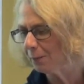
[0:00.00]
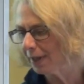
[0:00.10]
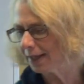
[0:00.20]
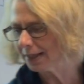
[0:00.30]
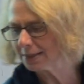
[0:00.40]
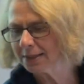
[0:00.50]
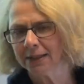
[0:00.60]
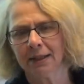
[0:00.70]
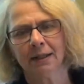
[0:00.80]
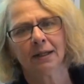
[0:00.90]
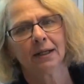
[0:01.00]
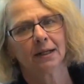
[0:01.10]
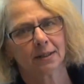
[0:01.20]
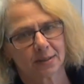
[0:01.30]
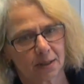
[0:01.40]
and we had
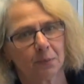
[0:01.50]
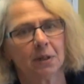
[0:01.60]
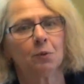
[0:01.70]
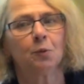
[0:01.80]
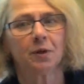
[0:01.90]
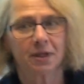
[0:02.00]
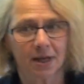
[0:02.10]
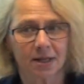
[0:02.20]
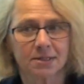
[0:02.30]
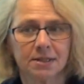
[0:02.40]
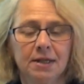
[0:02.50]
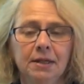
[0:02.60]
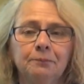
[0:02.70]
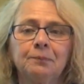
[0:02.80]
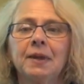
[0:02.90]
uh, some people with
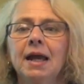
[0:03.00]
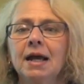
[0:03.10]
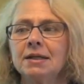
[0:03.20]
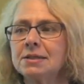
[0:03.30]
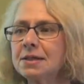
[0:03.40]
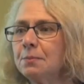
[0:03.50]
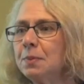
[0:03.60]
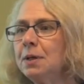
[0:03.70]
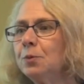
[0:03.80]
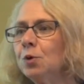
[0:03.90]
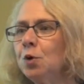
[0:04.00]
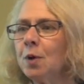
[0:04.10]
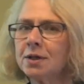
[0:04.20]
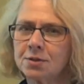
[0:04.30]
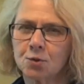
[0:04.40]
ASD and some people who
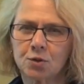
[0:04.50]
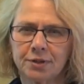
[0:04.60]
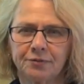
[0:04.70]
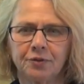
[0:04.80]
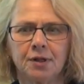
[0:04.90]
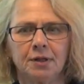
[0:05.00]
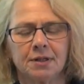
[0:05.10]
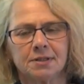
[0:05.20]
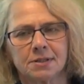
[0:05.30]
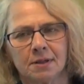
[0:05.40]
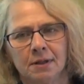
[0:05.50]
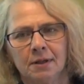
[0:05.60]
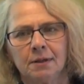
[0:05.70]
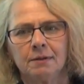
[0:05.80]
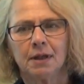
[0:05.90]
had social difficulties
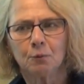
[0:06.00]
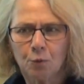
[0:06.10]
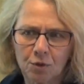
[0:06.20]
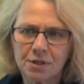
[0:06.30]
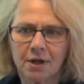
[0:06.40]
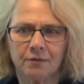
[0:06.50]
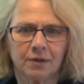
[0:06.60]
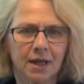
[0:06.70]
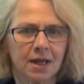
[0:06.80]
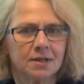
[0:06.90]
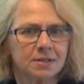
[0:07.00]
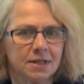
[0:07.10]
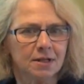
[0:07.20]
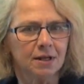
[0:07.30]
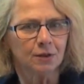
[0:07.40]
that weren't of an
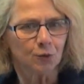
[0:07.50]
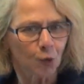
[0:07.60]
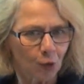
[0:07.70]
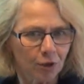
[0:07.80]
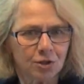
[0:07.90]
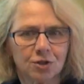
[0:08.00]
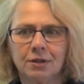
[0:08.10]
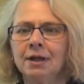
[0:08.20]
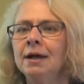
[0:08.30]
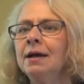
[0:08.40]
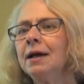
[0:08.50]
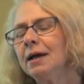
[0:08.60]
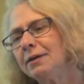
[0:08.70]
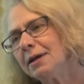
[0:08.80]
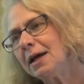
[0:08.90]
ASD origin.
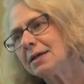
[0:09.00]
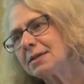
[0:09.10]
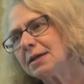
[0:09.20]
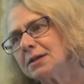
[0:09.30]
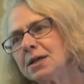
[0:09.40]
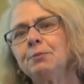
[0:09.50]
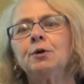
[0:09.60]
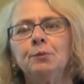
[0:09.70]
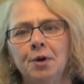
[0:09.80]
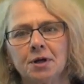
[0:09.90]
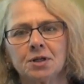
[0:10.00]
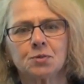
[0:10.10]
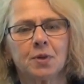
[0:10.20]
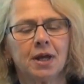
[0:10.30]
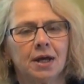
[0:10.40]
And then as uh, typical
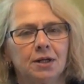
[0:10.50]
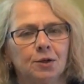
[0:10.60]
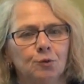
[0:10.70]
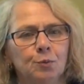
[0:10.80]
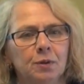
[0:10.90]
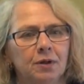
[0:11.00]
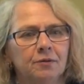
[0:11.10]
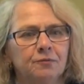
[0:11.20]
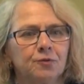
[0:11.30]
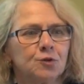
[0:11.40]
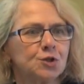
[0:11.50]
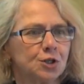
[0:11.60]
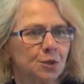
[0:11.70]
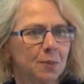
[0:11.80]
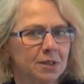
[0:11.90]
models, we had a group of
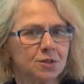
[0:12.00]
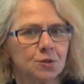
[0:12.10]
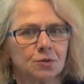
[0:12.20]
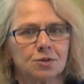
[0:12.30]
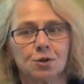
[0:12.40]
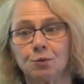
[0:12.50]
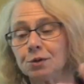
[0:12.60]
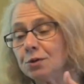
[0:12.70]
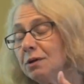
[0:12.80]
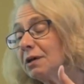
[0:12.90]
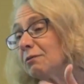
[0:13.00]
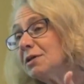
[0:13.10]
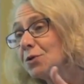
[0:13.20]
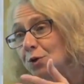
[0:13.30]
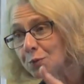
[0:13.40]
first-year med students who were doing a
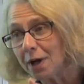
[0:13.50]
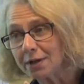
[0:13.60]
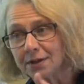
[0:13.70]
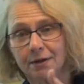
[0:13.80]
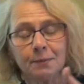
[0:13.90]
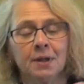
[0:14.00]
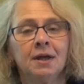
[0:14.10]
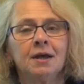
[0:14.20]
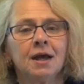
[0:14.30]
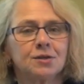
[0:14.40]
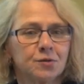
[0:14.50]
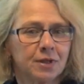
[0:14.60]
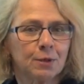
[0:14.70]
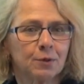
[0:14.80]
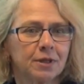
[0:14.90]
research practicum. And so
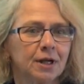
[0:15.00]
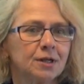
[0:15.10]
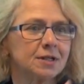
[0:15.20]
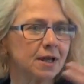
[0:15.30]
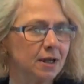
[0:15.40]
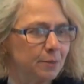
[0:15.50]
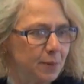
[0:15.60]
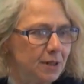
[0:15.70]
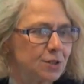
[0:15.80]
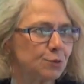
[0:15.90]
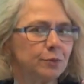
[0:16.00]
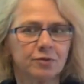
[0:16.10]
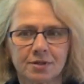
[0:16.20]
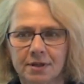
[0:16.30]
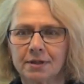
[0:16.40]
they were there to kind of be as group
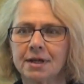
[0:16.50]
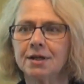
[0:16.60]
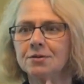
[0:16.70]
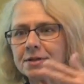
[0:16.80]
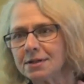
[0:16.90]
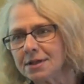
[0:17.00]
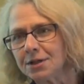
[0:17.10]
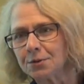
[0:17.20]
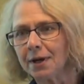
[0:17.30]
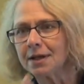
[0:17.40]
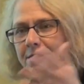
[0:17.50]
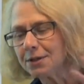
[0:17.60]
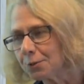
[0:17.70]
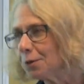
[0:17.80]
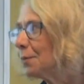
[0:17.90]
facilitators and to interact
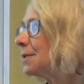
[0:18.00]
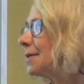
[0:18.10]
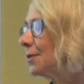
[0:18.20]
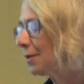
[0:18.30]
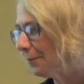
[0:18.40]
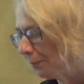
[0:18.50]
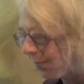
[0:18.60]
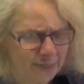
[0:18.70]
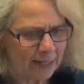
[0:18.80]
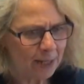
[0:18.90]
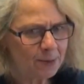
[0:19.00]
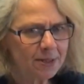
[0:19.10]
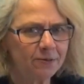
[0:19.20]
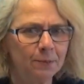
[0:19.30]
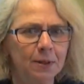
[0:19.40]
in the group, et cetera. One night I
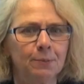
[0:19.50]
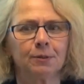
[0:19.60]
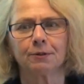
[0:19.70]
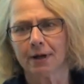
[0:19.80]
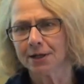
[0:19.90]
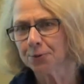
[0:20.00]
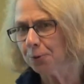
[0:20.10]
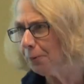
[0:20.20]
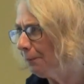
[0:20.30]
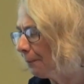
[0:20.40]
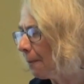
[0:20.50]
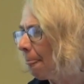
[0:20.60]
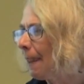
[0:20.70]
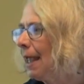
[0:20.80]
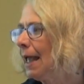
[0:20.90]
was giving people a ride home.
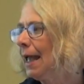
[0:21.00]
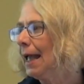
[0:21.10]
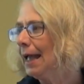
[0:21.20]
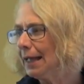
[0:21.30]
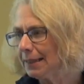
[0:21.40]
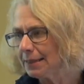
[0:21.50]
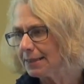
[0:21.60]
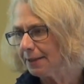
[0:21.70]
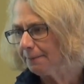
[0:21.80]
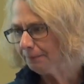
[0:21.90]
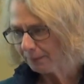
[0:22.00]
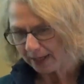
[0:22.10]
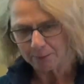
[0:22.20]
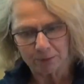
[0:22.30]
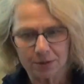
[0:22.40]
And, um,
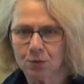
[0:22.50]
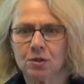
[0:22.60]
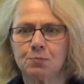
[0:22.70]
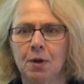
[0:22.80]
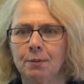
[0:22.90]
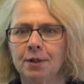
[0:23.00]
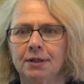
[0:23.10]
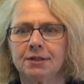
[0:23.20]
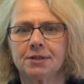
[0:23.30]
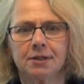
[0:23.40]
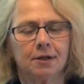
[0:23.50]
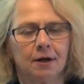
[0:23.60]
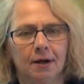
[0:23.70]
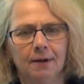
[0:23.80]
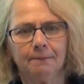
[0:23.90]
and as soon as Bob got into the
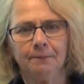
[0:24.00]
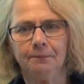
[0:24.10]
car,